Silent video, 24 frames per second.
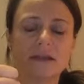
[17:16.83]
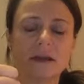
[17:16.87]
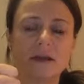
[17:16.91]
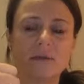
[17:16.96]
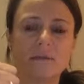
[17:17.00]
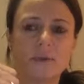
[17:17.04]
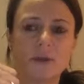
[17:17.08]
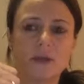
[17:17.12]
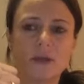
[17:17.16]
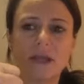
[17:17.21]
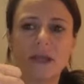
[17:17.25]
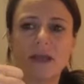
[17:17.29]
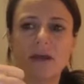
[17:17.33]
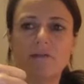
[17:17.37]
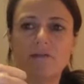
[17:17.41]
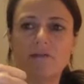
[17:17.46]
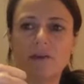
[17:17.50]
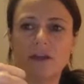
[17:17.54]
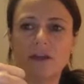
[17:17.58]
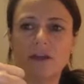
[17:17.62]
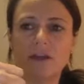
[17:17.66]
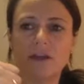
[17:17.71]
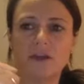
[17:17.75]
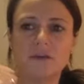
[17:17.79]
I'm looking at
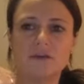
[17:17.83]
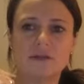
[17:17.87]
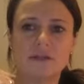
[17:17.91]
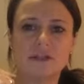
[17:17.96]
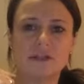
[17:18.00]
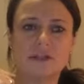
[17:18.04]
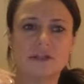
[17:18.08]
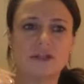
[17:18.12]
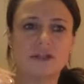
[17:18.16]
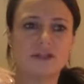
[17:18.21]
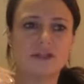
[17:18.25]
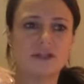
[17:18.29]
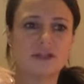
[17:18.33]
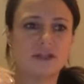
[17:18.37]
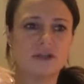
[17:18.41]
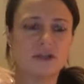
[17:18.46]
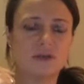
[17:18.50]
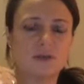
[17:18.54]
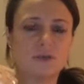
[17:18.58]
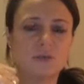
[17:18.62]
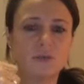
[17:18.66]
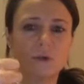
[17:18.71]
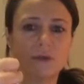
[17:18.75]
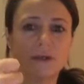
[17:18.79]
venues to
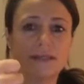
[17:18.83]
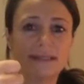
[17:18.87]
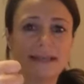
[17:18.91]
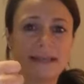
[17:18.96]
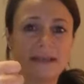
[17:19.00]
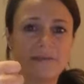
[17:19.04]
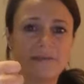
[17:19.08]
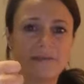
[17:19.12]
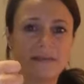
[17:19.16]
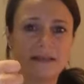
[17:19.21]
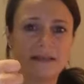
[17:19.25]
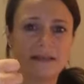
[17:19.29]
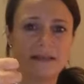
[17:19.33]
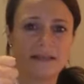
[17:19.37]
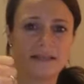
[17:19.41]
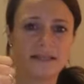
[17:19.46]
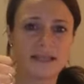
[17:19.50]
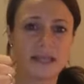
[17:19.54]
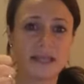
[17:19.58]
do one-day events